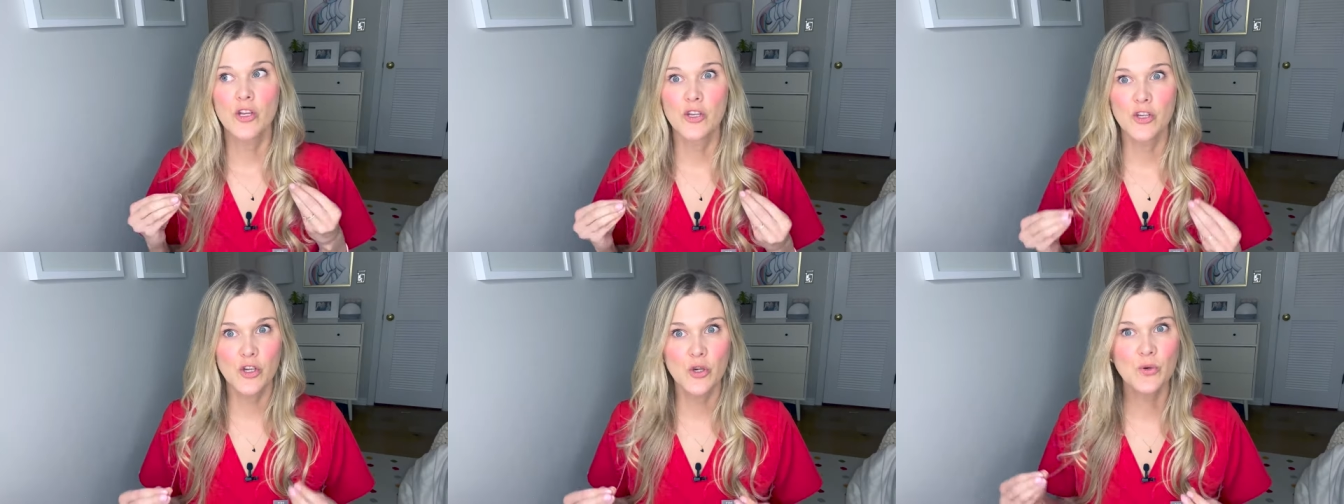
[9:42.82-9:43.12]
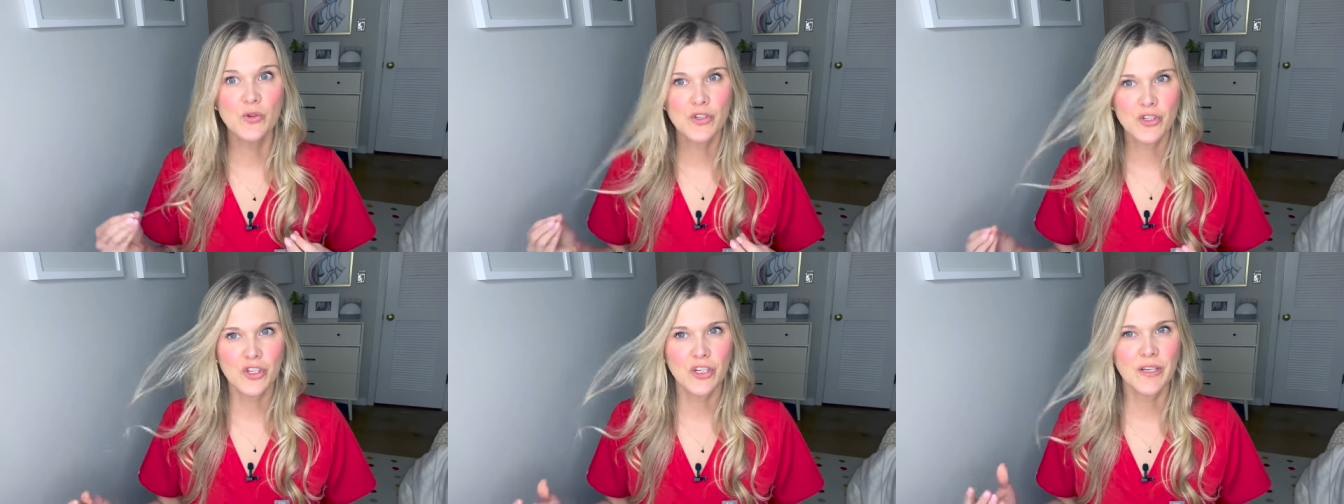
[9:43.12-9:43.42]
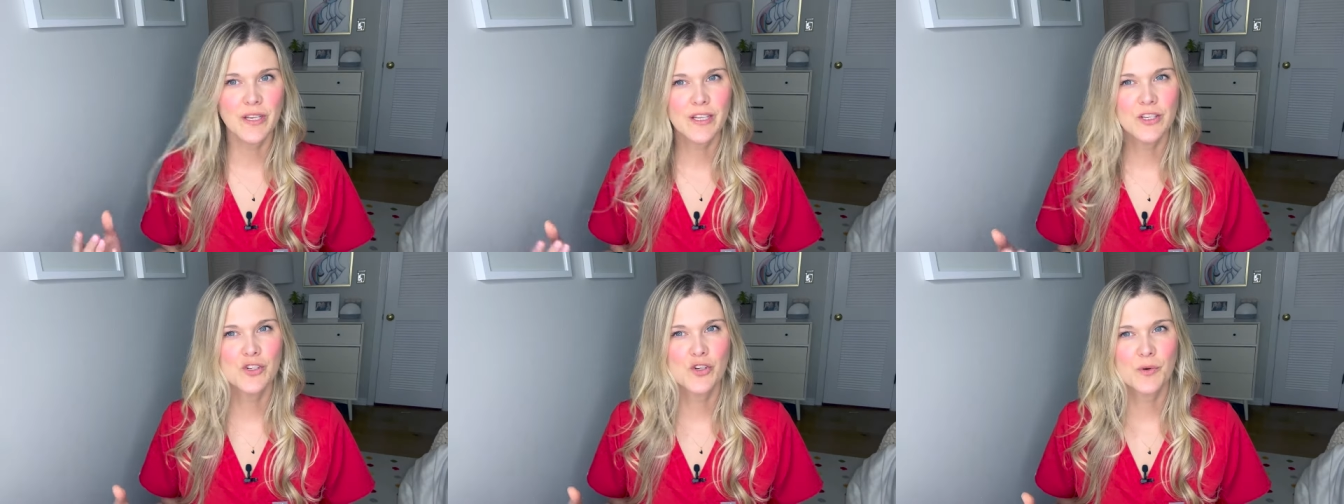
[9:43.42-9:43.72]
you
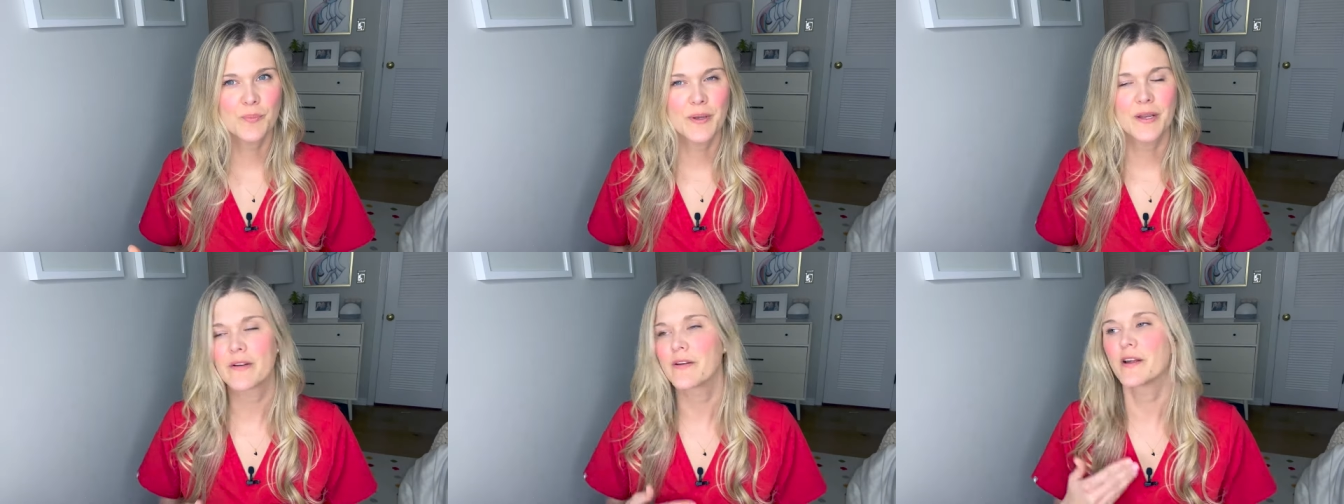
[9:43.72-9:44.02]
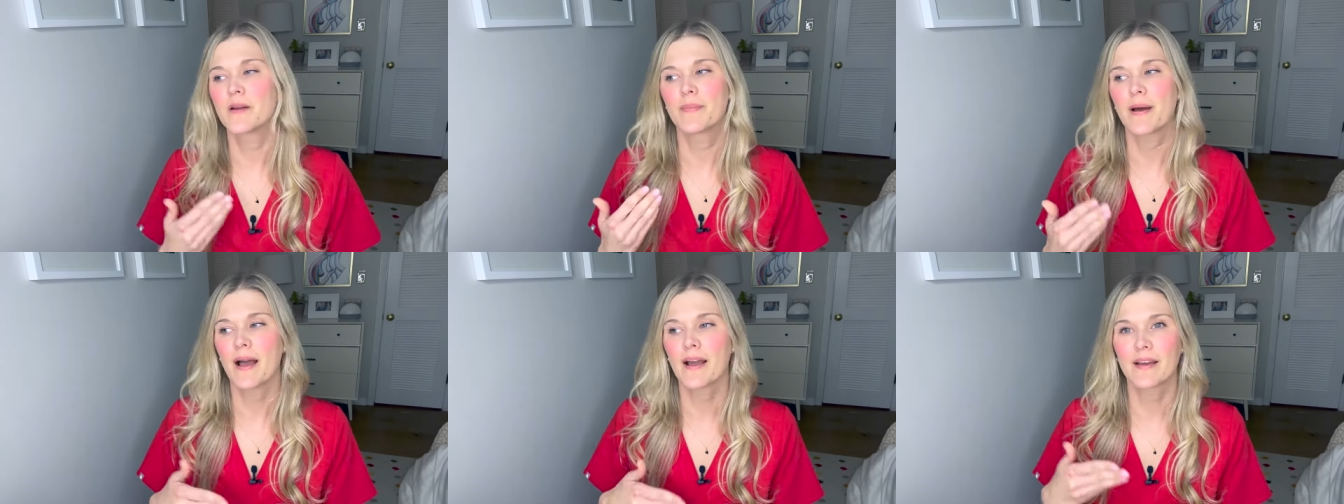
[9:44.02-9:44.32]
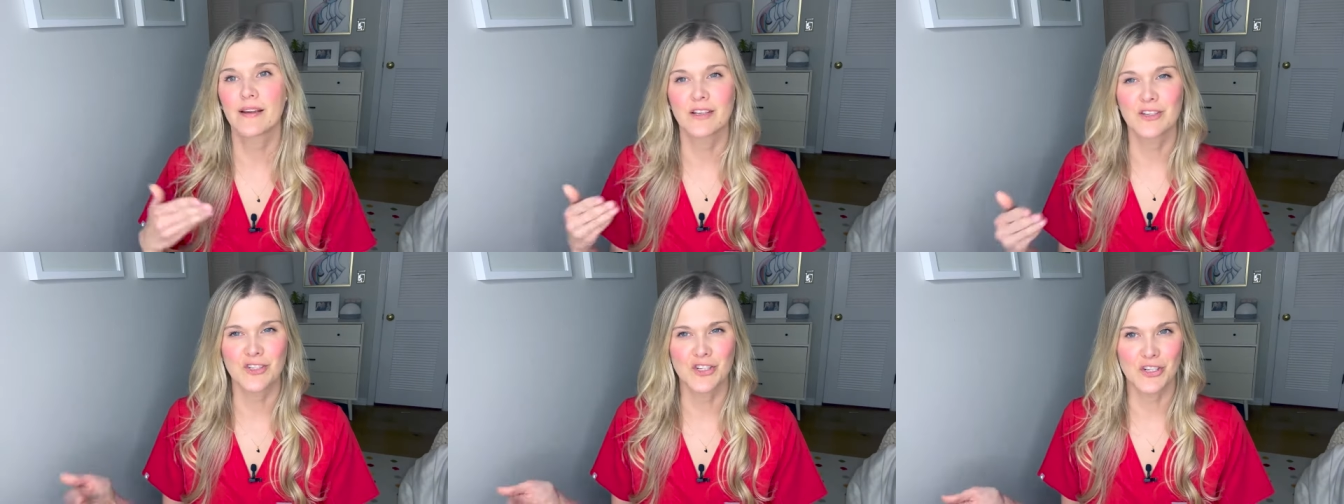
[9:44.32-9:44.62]
should get your period
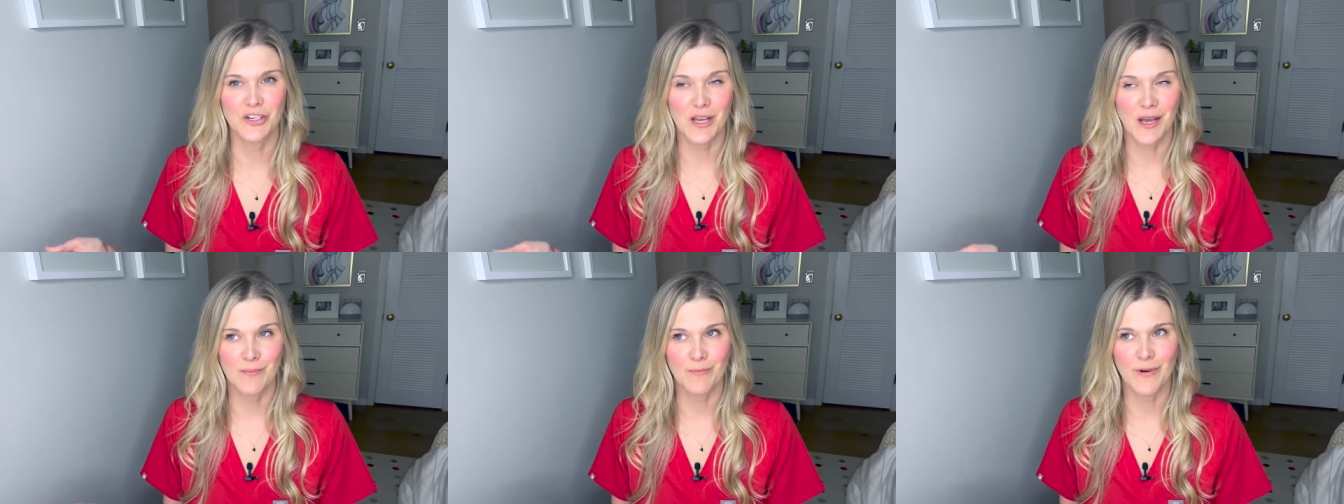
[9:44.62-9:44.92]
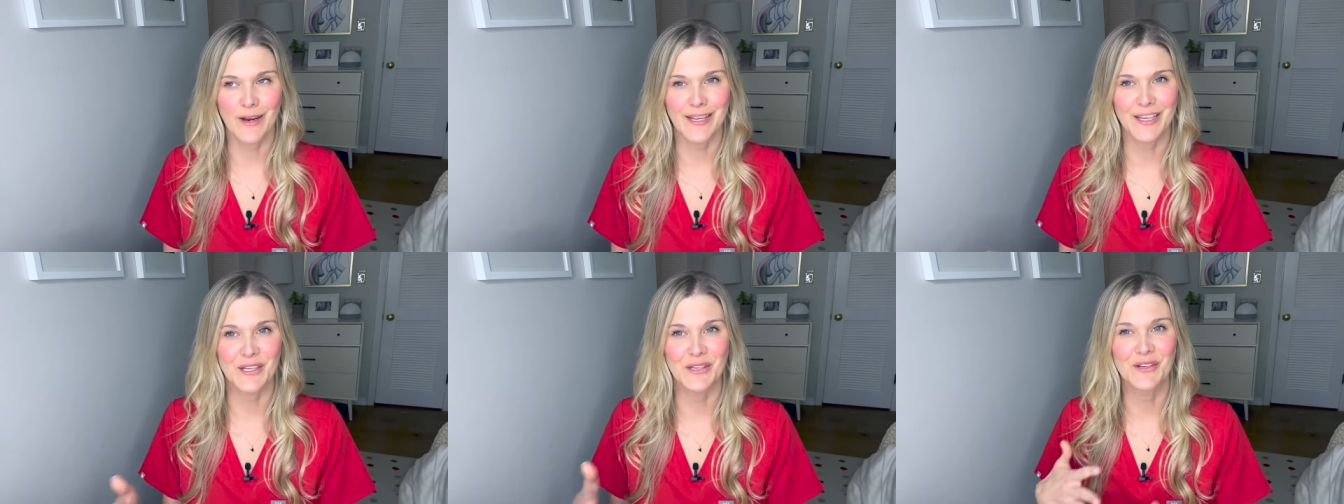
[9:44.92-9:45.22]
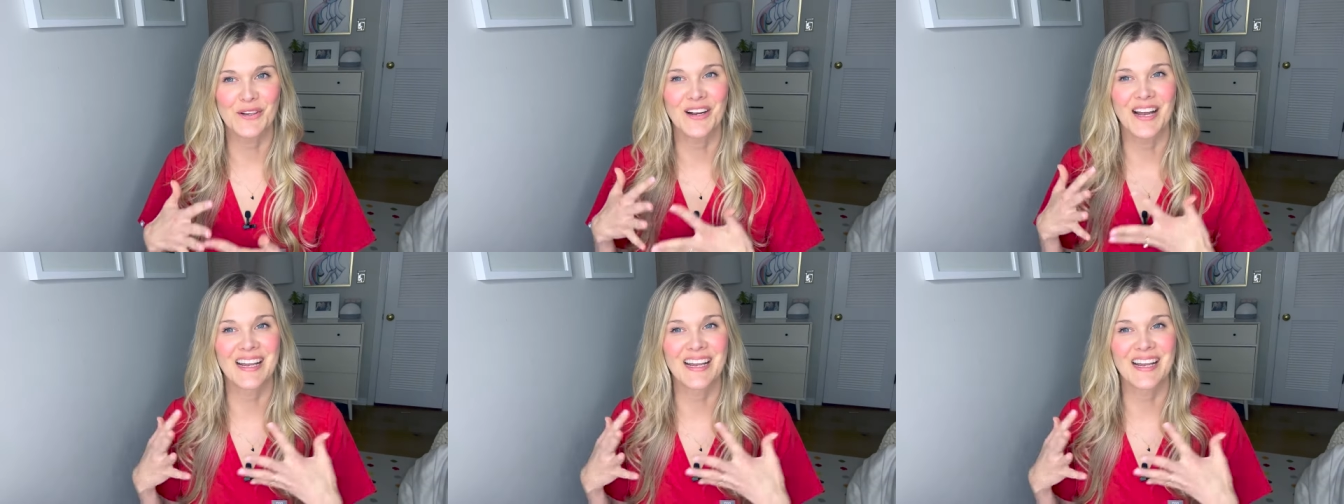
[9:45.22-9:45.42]
back and it should come regular.